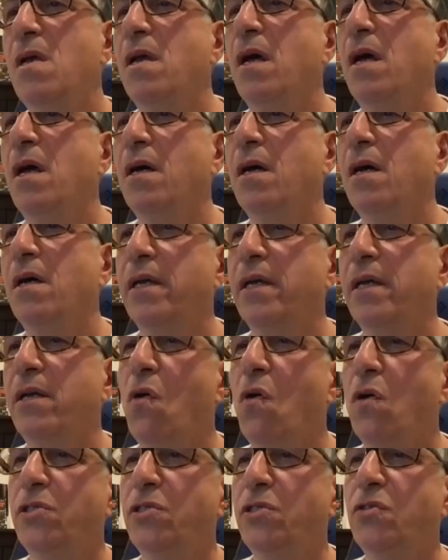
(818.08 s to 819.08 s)
It
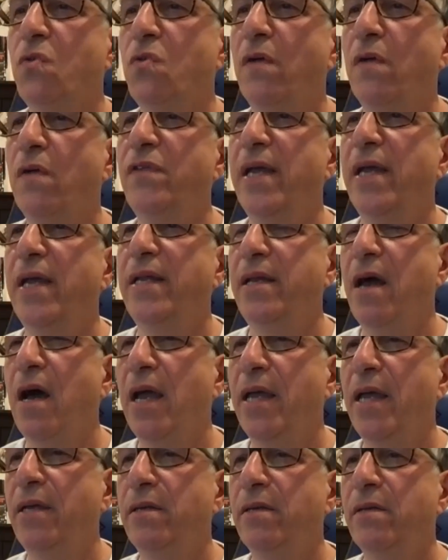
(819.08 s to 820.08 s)
costs
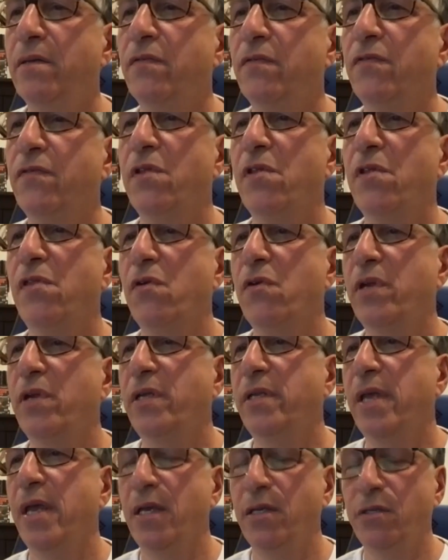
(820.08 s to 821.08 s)
$12.99 for the 30
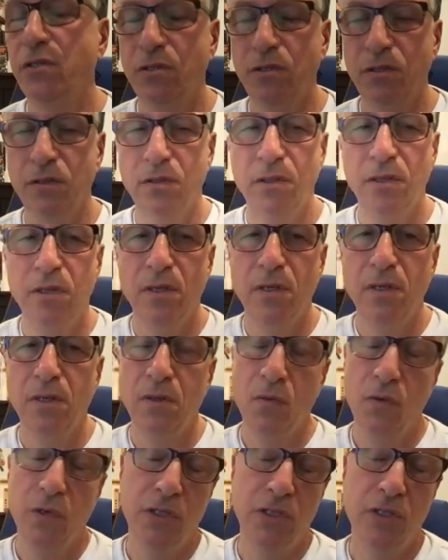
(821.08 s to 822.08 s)
days,
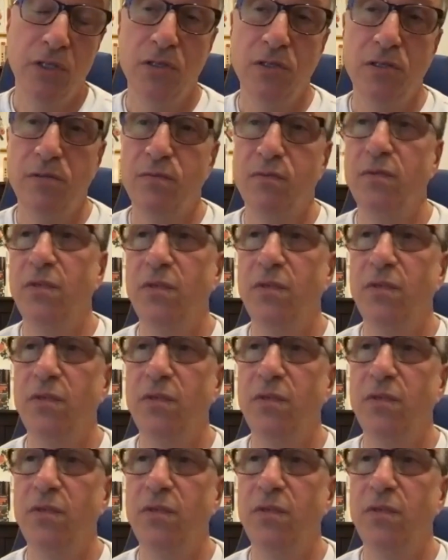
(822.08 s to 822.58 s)
which is,